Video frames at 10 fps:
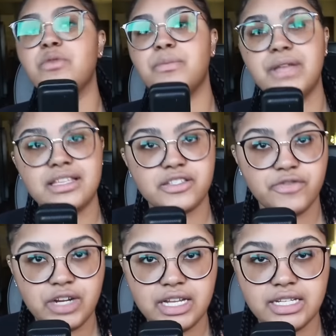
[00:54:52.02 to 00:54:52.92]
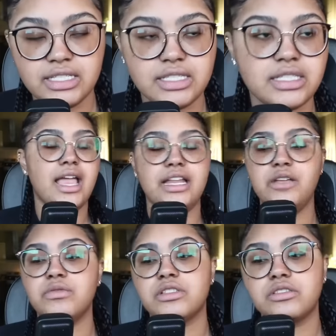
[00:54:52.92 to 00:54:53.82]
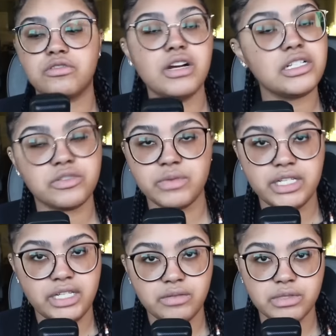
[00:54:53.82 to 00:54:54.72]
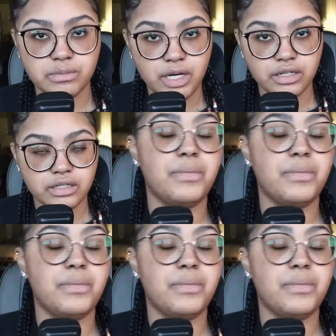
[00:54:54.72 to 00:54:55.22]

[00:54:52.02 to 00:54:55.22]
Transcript: were best friends, and he was crushed when he was murdered.